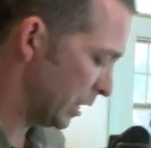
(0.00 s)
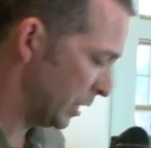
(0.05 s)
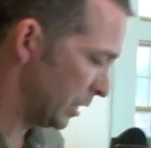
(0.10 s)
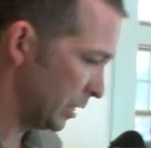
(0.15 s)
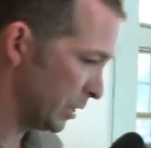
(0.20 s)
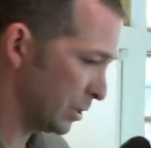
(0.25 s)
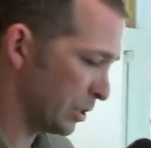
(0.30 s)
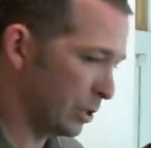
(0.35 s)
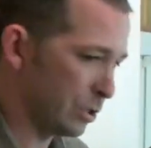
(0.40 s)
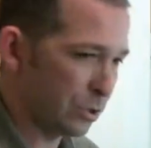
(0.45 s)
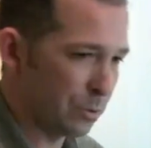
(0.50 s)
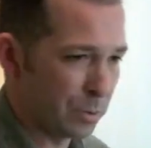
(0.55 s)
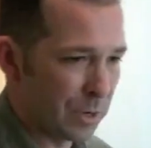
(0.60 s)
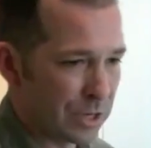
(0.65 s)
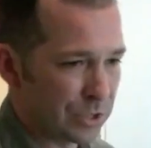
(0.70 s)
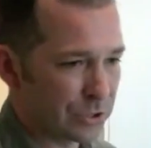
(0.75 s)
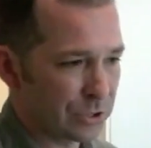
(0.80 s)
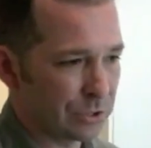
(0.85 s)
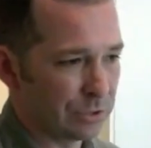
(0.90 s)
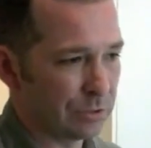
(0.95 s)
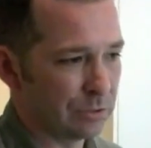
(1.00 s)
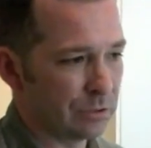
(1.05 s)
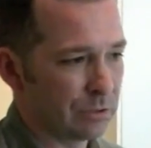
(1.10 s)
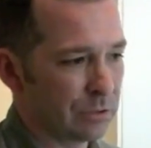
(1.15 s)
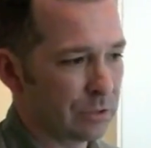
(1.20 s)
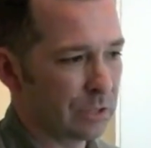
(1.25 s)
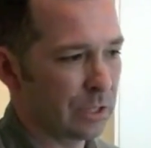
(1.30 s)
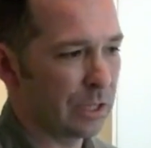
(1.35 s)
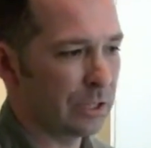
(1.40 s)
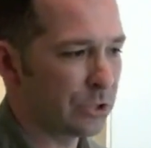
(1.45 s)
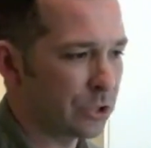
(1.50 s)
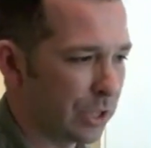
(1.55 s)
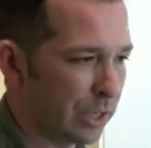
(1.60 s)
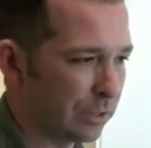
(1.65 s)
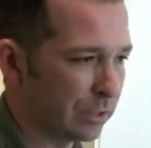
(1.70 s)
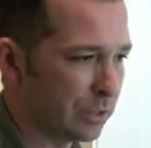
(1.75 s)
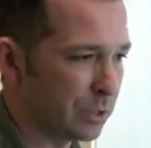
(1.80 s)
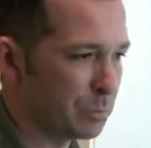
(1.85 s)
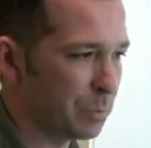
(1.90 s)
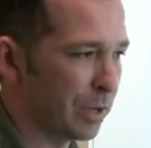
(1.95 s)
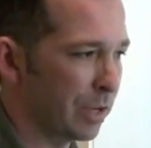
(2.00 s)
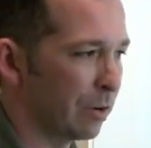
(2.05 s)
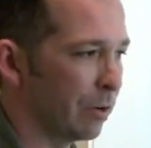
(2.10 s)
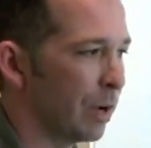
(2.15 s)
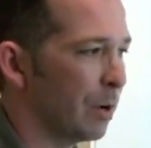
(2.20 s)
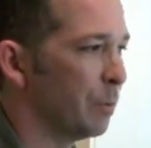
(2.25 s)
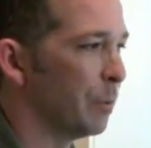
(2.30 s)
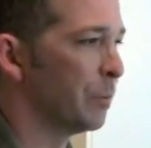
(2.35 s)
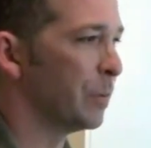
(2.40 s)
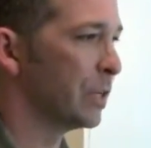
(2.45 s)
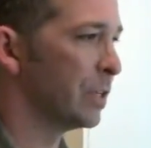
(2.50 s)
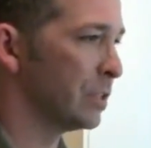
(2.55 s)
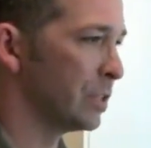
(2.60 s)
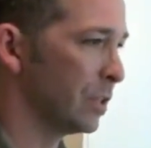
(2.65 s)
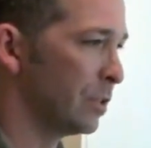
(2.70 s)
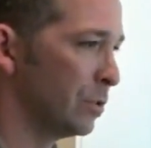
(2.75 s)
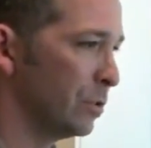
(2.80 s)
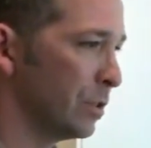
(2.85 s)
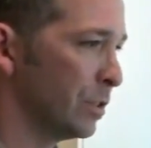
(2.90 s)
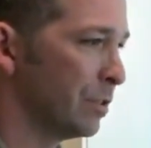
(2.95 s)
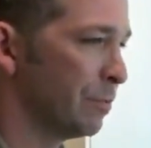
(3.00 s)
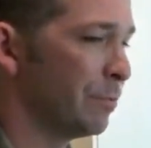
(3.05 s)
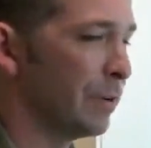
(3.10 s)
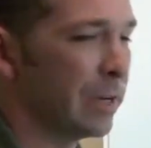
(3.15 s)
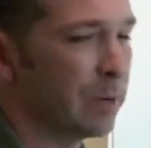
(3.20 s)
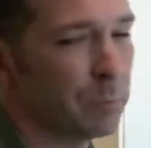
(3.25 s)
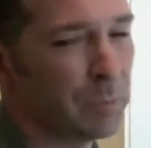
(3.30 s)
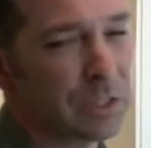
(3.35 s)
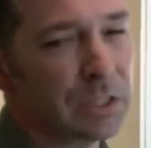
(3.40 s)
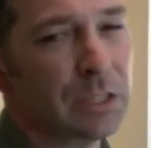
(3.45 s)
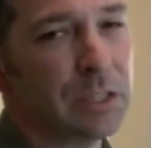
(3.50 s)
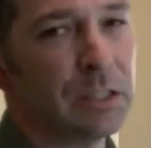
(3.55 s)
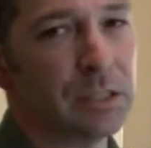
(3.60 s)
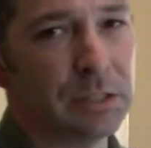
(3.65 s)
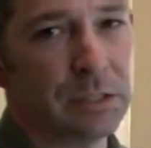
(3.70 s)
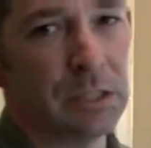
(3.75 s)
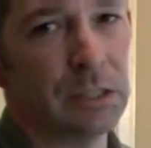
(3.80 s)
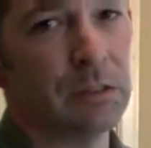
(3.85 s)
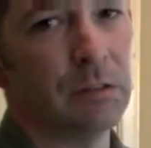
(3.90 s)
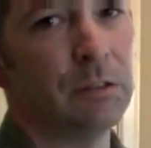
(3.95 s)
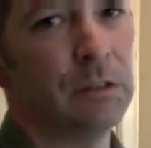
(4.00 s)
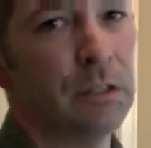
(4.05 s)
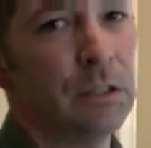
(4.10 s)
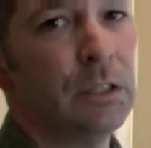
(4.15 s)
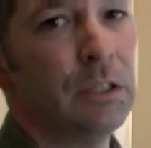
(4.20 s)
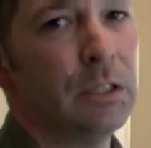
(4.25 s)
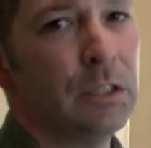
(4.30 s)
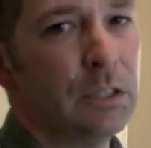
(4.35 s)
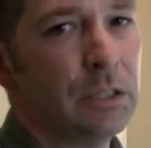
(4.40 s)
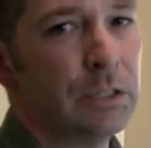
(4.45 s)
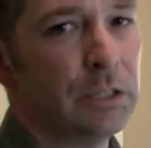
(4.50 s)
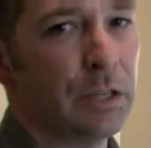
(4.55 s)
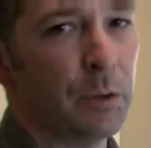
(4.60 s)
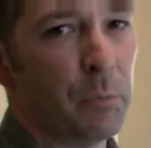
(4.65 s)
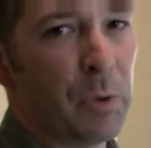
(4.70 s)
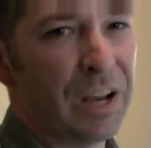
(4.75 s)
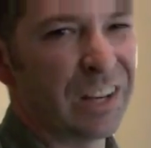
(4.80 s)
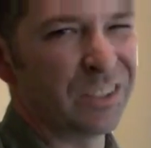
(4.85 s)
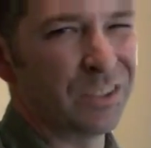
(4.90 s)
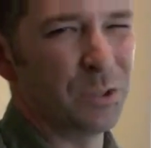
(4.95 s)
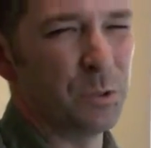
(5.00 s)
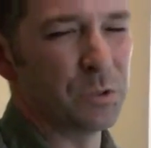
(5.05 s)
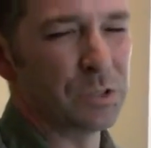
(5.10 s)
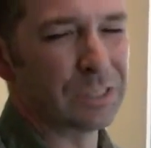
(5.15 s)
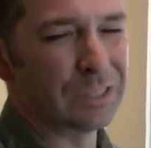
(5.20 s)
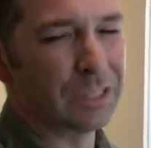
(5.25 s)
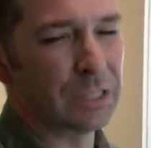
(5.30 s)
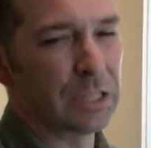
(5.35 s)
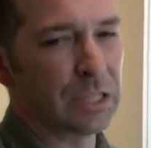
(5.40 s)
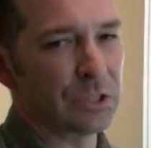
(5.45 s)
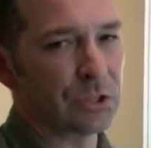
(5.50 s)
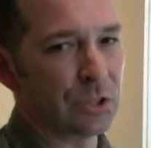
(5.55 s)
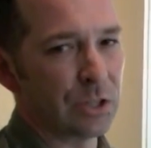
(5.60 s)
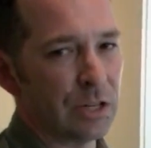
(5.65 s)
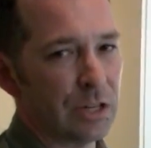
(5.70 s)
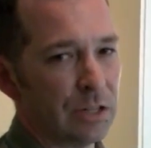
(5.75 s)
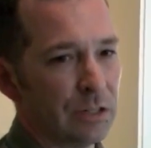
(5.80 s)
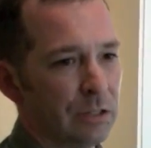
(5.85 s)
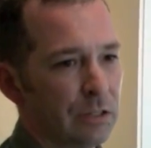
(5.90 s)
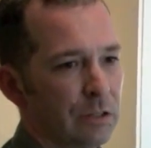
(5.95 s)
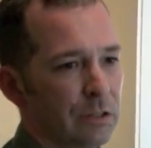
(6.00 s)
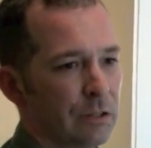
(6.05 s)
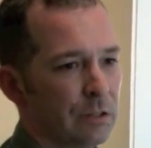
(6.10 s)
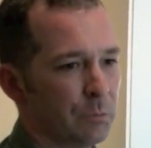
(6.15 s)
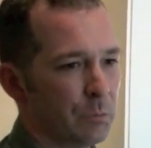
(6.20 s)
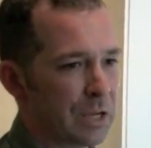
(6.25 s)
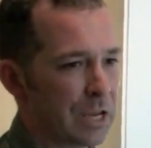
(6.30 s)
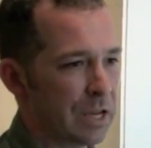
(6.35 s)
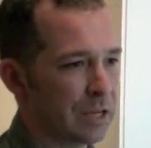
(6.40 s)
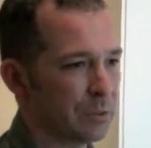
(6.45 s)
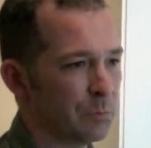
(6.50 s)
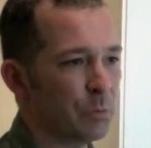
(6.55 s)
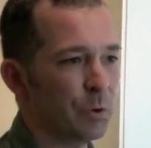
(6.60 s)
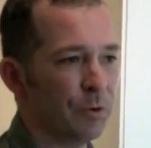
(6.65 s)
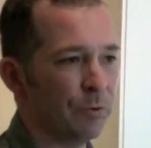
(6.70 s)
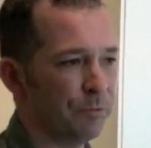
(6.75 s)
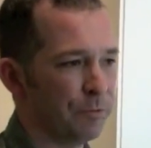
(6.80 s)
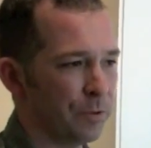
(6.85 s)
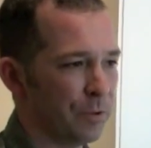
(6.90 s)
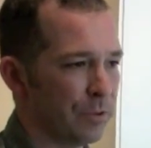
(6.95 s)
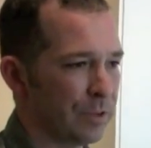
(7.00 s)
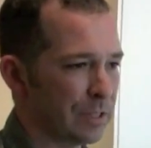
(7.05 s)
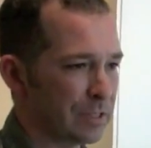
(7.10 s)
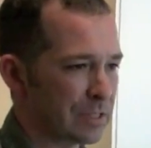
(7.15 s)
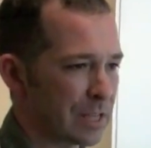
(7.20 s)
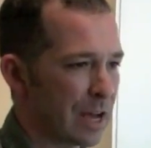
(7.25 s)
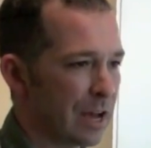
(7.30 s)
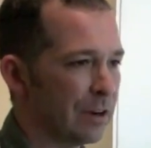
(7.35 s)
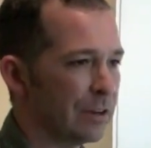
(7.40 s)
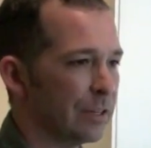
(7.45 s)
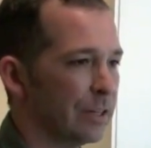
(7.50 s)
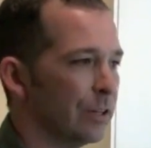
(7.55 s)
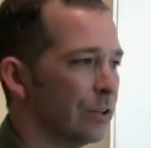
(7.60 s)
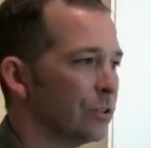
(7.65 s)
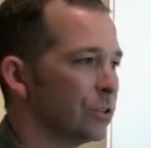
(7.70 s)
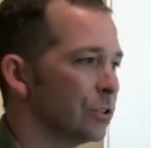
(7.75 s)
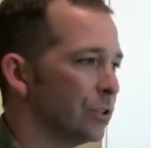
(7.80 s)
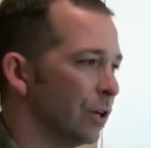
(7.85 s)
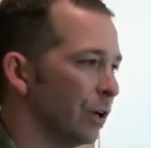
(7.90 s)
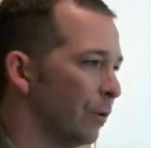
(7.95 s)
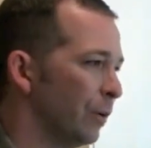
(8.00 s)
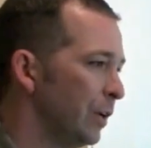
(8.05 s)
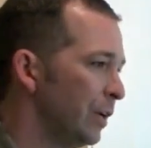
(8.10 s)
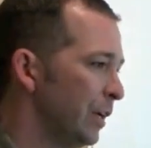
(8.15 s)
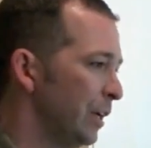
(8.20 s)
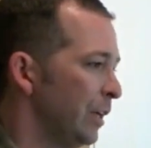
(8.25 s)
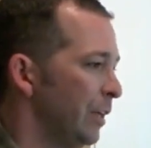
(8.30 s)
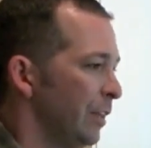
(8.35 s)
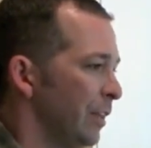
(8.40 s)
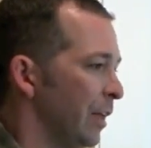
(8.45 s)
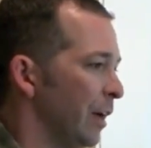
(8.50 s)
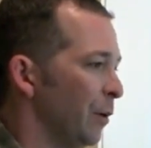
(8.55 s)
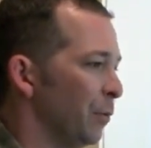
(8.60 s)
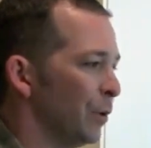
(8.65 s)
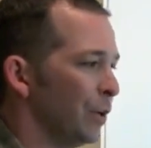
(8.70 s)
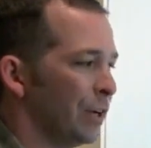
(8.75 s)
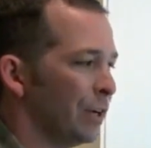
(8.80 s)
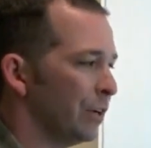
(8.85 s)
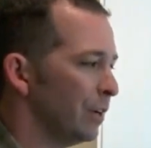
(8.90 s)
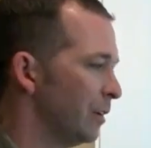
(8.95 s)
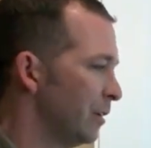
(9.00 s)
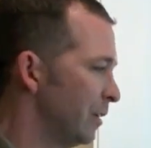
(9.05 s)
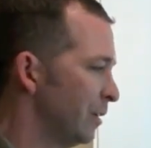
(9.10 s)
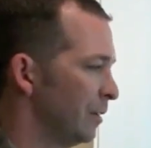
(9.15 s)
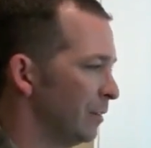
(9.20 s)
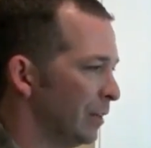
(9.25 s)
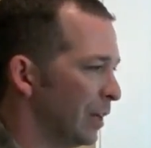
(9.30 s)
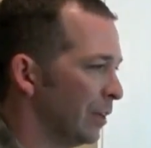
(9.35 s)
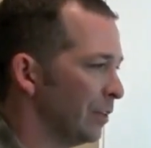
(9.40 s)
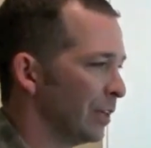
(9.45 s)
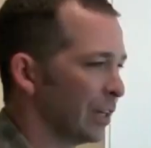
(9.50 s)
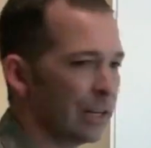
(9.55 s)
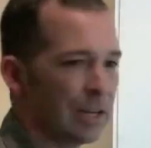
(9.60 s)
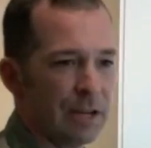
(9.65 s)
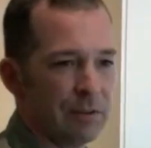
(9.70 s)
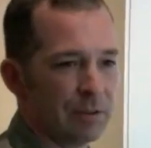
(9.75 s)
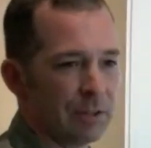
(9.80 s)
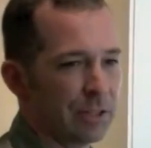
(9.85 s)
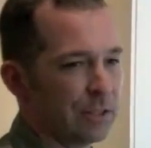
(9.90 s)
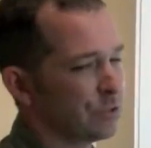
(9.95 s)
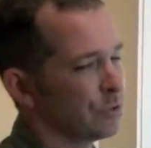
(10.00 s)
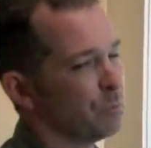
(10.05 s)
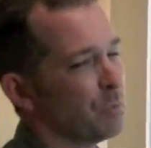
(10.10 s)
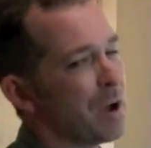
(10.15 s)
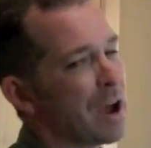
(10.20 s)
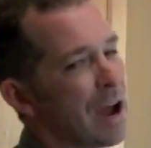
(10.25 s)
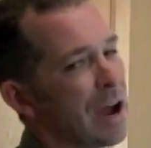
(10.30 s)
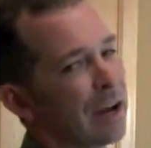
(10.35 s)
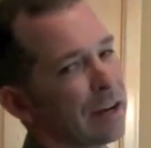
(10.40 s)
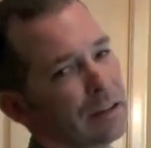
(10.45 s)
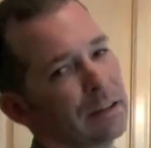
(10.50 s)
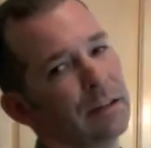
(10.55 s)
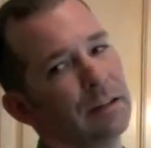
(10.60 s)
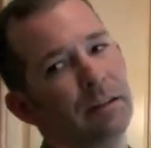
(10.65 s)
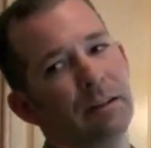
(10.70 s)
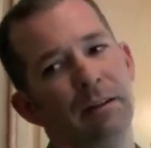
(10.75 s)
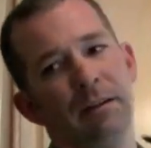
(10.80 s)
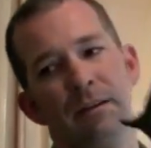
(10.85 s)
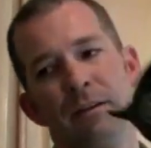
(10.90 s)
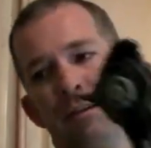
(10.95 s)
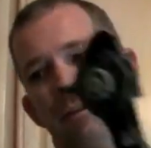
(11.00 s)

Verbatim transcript: In this situation, kind of shot this panorama because I knew that the family needed to, to get back to using the kitchen and, and we had to move a few things out of here. So that way, now they can have the kitchen back.